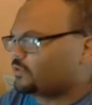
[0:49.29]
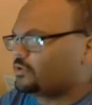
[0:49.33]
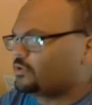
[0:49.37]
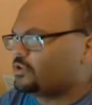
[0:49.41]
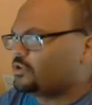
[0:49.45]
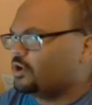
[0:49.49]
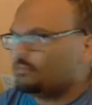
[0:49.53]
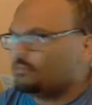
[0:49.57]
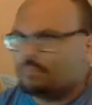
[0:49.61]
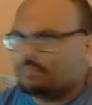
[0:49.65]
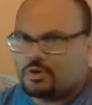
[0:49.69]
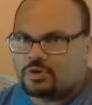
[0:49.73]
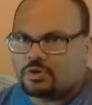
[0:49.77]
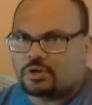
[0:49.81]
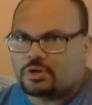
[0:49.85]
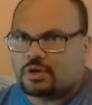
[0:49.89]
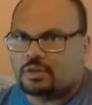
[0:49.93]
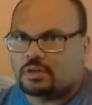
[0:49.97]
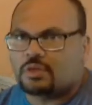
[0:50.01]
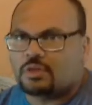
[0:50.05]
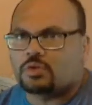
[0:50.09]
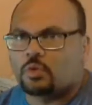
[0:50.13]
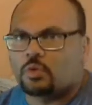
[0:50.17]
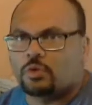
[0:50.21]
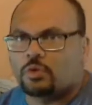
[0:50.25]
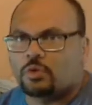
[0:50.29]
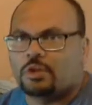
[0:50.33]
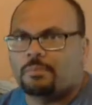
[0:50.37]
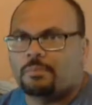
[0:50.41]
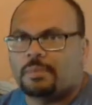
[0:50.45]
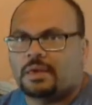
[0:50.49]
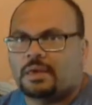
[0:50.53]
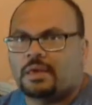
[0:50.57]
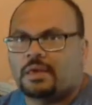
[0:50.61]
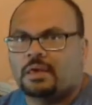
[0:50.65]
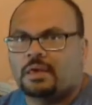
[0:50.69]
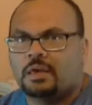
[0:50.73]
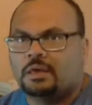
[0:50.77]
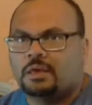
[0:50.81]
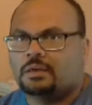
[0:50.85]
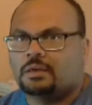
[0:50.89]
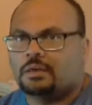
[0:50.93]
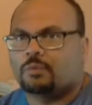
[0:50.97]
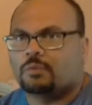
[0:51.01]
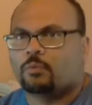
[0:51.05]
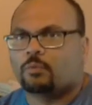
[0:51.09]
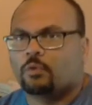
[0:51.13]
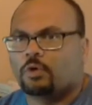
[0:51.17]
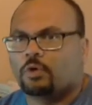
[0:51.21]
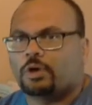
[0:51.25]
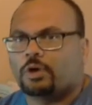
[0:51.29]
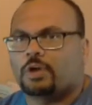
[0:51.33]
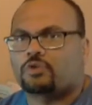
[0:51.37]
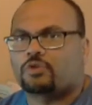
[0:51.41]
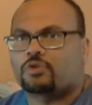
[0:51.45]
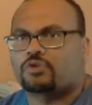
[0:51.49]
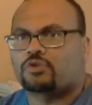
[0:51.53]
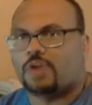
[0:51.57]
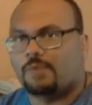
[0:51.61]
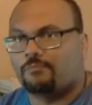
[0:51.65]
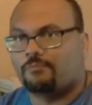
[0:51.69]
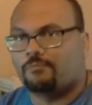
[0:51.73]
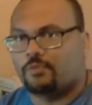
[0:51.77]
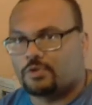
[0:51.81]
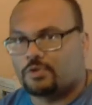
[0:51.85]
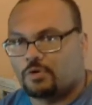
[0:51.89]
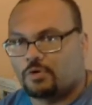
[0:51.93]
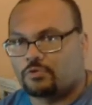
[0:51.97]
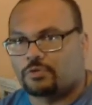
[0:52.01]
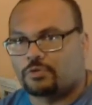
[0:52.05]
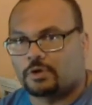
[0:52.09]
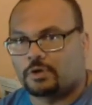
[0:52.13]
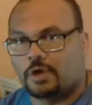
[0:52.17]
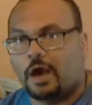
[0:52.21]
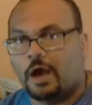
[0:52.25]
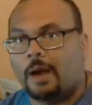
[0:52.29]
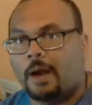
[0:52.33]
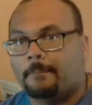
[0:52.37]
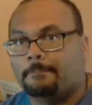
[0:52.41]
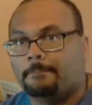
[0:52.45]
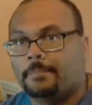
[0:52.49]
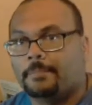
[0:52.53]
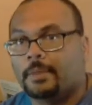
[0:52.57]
So you know Michigan is going to be in real good shape for years to come.